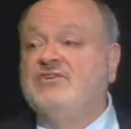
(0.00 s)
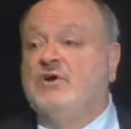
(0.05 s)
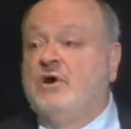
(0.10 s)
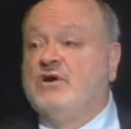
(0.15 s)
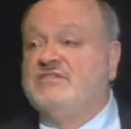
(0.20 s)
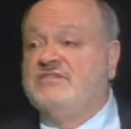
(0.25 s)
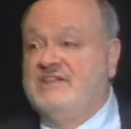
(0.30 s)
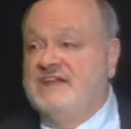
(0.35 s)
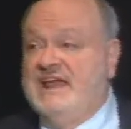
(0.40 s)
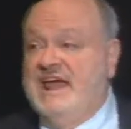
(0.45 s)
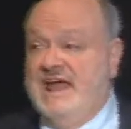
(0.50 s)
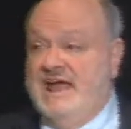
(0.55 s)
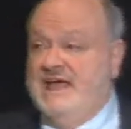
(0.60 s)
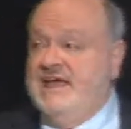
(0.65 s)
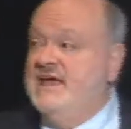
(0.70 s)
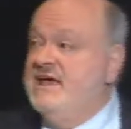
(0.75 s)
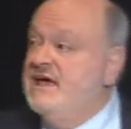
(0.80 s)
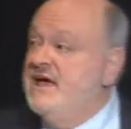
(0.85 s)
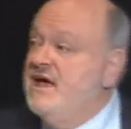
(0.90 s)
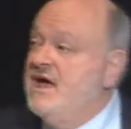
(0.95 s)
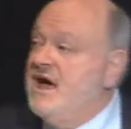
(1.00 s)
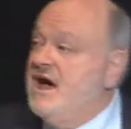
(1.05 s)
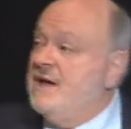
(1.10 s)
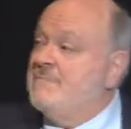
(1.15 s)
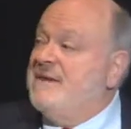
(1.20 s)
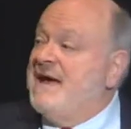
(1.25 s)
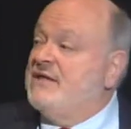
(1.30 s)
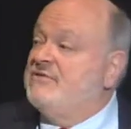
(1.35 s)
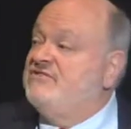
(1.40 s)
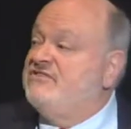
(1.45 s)
to talk today
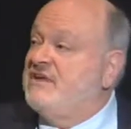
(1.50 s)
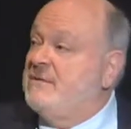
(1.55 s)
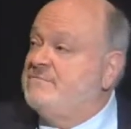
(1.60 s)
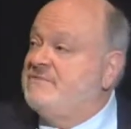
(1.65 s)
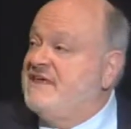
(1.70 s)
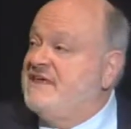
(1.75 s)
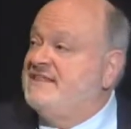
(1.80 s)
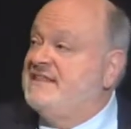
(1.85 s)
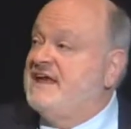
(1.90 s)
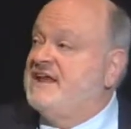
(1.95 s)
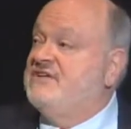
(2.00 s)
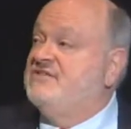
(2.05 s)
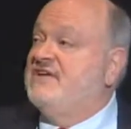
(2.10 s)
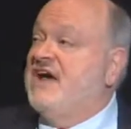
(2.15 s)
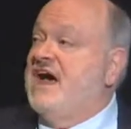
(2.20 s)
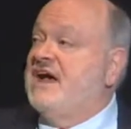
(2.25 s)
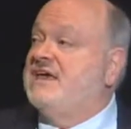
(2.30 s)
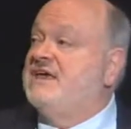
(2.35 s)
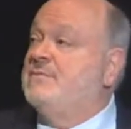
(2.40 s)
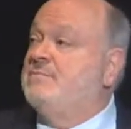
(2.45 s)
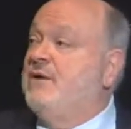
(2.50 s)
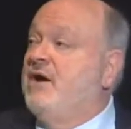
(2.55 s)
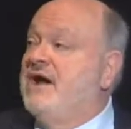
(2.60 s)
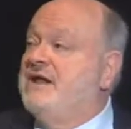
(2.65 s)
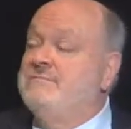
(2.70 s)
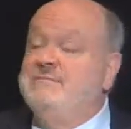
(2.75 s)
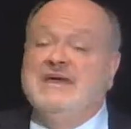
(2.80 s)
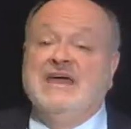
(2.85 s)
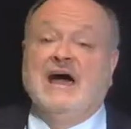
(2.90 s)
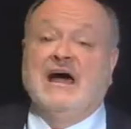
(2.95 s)
about something that has
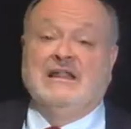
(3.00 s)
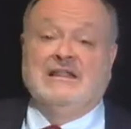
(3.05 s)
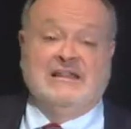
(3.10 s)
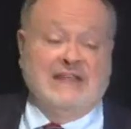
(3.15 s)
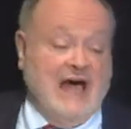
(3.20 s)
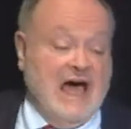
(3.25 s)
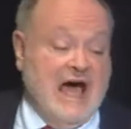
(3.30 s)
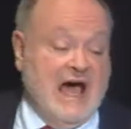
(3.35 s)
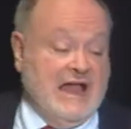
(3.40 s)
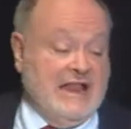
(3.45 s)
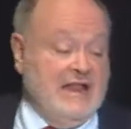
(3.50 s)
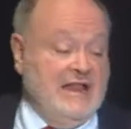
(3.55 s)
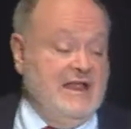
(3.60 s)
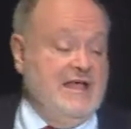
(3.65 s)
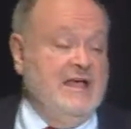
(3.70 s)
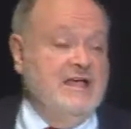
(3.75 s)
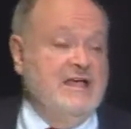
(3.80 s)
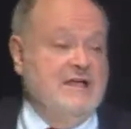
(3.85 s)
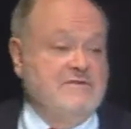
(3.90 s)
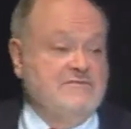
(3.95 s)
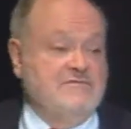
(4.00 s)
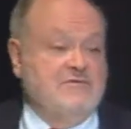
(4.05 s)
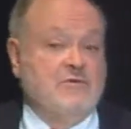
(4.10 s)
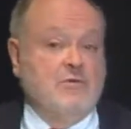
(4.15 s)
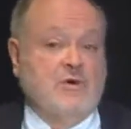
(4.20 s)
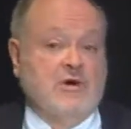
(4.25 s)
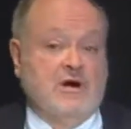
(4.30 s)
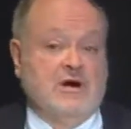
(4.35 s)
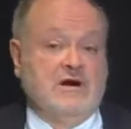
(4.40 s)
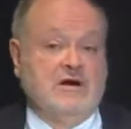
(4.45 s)
occupied me a lot
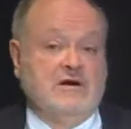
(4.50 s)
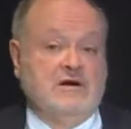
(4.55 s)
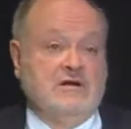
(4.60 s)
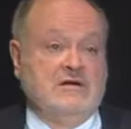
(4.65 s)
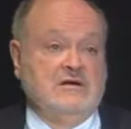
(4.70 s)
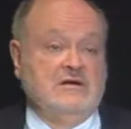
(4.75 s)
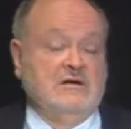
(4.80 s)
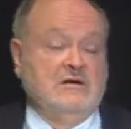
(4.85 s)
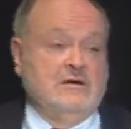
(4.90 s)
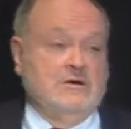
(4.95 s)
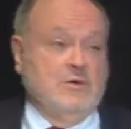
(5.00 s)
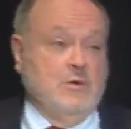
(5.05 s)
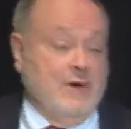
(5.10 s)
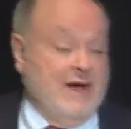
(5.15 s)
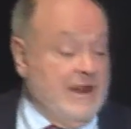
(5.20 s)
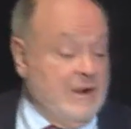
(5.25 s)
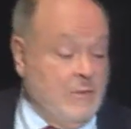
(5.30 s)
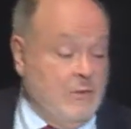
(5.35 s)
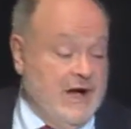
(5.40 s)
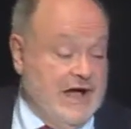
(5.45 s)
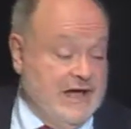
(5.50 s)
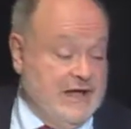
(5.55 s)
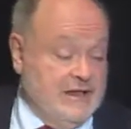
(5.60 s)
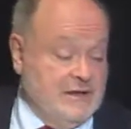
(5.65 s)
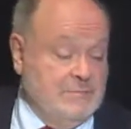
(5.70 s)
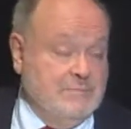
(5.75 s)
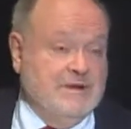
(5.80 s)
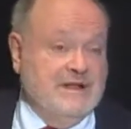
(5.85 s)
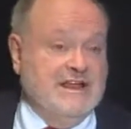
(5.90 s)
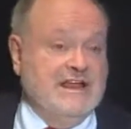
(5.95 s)
for quite a
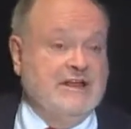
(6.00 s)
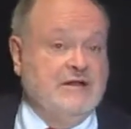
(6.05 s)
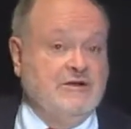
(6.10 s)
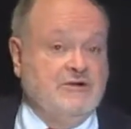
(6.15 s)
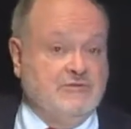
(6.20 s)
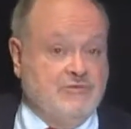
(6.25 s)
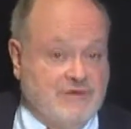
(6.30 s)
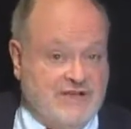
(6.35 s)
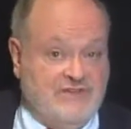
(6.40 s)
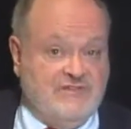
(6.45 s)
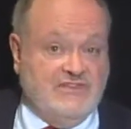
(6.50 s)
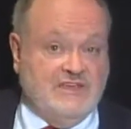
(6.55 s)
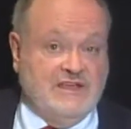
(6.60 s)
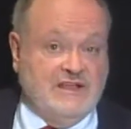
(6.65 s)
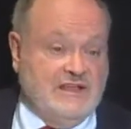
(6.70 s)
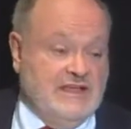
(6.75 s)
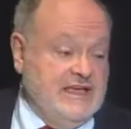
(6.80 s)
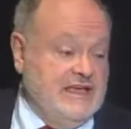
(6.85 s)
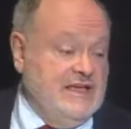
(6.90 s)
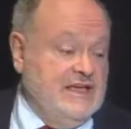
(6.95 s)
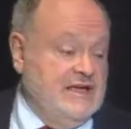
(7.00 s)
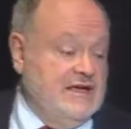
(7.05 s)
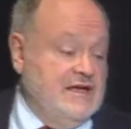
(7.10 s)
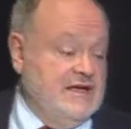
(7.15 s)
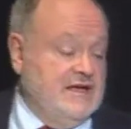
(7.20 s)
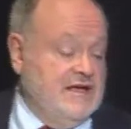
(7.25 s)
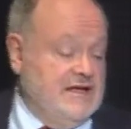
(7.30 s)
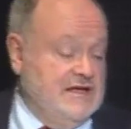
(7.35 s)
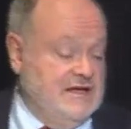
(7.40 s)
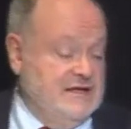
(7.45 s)
while, but increasingly
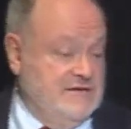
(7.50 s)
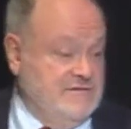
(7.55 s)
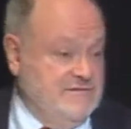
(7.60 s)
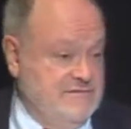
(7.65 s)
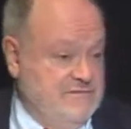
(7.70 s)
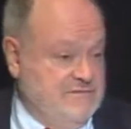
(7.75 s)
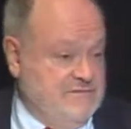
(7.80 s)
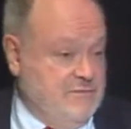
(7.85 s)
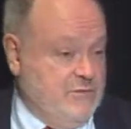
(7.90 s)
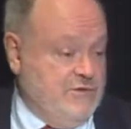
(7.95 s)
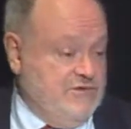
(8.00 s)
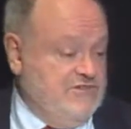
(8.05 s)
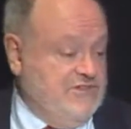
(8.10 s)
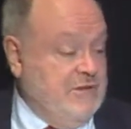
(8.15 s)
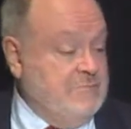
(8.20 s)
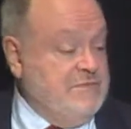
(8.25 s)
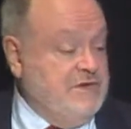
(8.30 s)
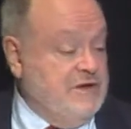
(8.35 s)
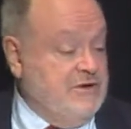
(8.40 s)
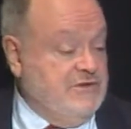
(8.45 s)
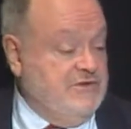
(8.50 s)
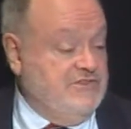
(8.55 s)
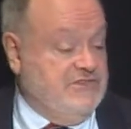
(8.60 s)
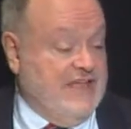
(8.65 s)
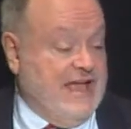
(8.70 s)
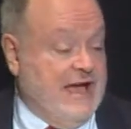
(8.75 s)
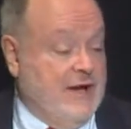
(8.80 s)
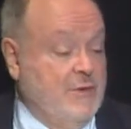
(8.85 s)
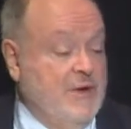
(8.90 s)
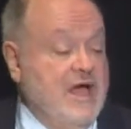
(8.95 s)
uh, for some years
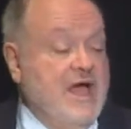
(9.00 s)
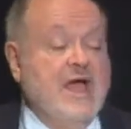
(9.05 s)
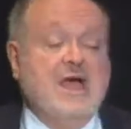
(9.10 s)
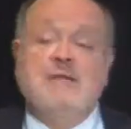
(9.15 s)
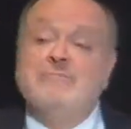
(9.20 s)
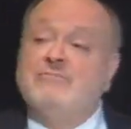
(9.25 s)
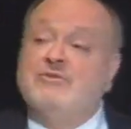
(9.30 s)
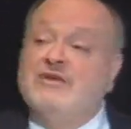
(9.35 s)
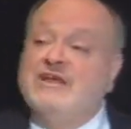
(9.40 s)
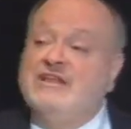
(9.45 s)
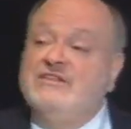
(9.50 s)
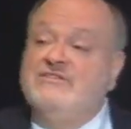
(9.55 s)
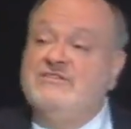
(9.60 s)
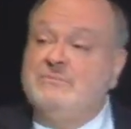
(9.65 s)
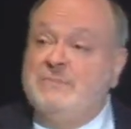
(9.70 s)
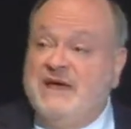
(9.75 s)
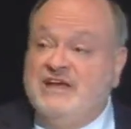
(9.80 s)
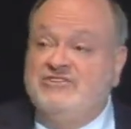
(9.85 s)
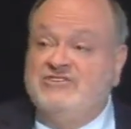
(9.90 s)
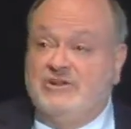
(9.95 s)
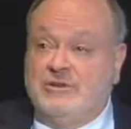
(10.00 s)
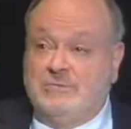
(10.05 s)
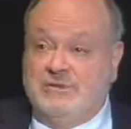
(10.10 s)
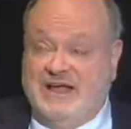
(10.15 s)
now, marine spatial